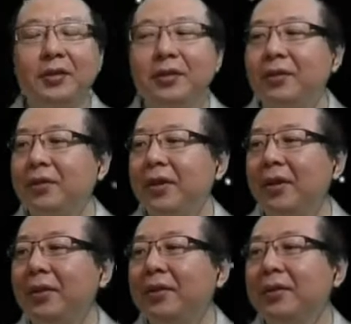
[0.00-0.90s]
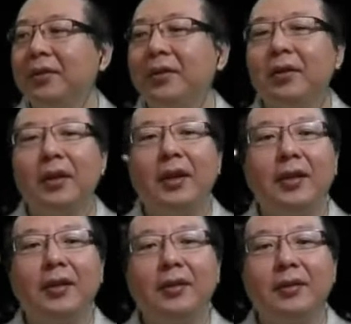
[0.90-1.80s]
okay?
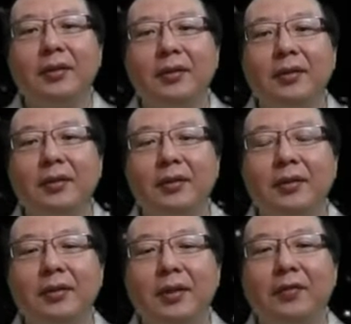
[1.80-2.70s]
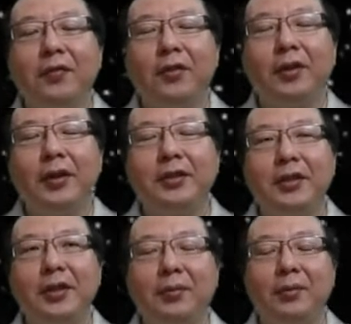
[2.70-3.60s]
And therefore,
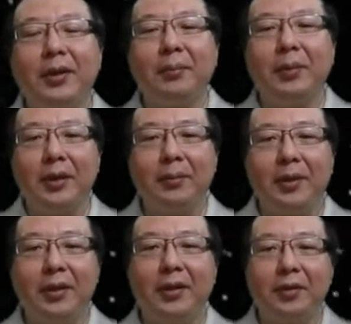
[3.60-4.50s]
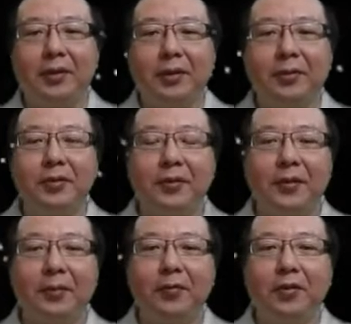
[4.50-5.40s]
actually, there are many algorithms
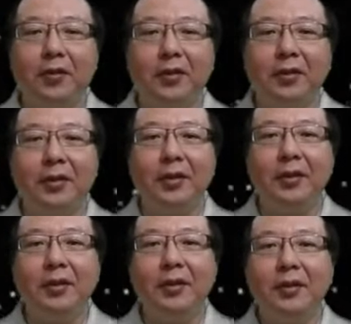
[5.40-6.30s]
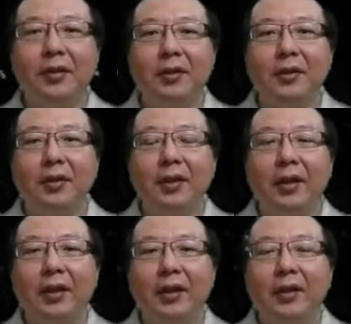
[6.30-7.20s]
developed for ordering.
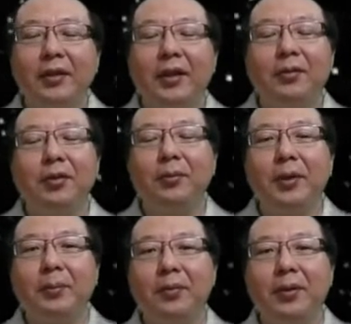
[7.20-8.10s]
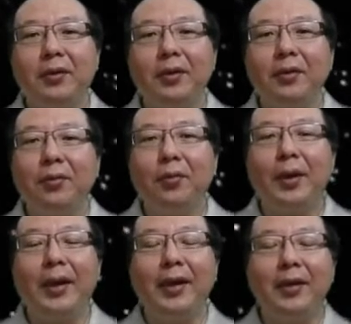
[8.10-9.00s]
Now, you might be wondering
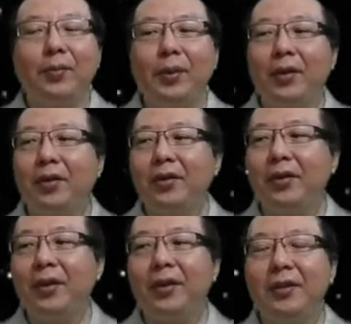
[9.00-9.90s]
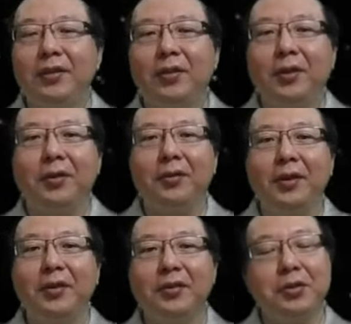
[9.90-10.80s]
why we are calling
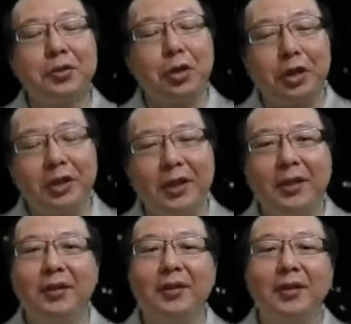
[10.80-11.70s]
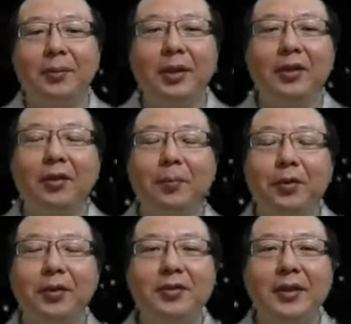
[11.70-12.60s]
ordering sorting. And in
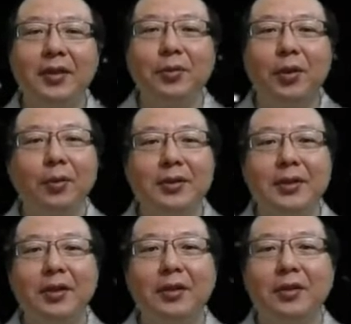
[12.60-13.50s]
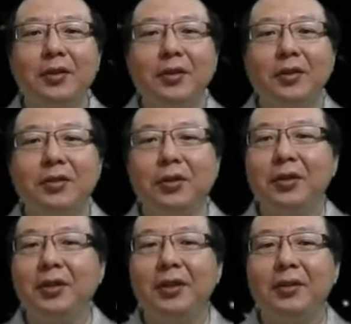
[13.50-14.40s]
computer science, we always say
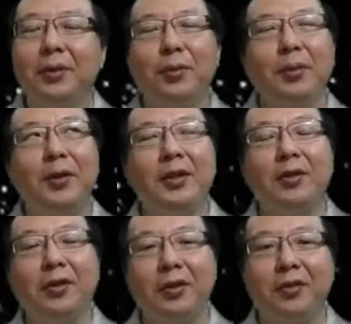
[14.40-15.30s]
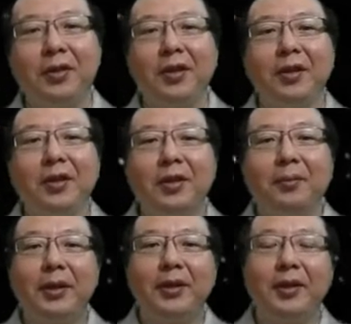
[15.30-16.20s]
sorting when we mean ordering.
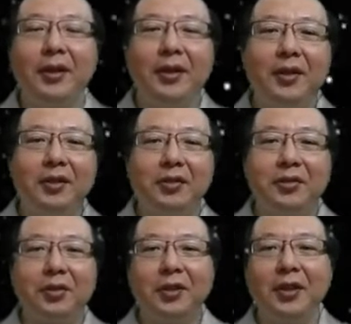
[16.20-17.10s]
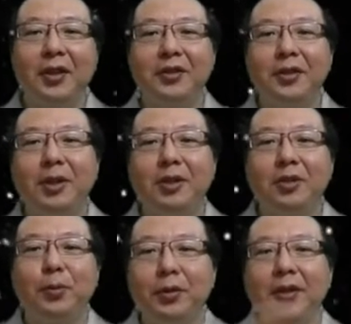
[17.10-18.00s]
But in English, sorting actually means
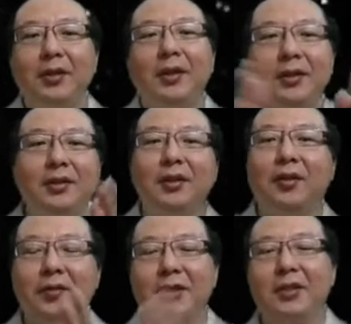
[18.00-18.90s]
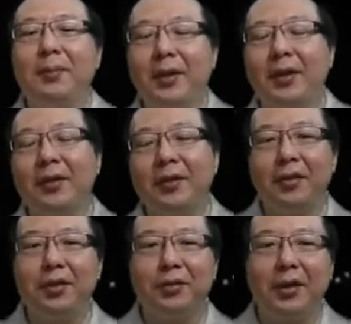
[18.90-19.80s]
putting things of the same
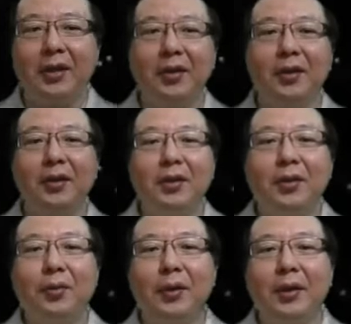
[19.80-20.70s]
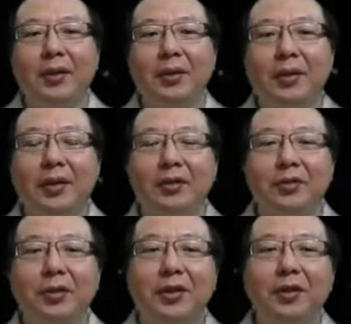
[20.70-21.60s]
category together, while like
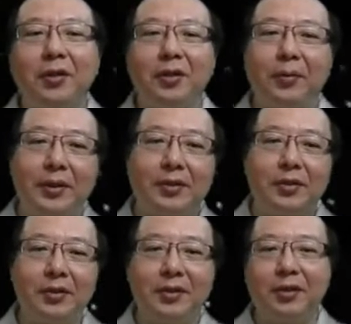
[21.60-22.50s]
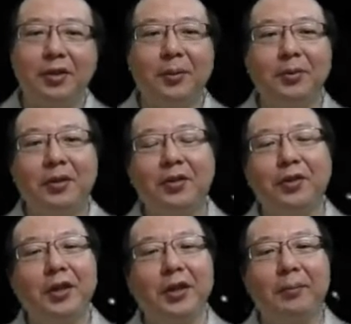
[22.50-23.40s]
sorting all the white socks in the top
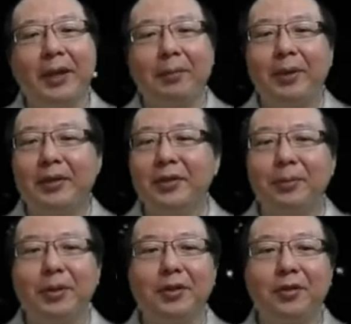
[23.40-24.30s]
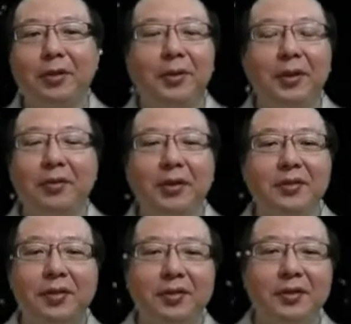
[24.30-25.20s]
drawer and the black pants in the middle drawer and red
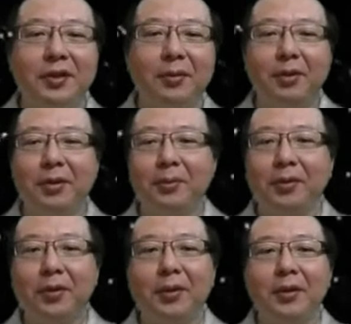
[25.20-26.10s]
socks in the bottom drawer.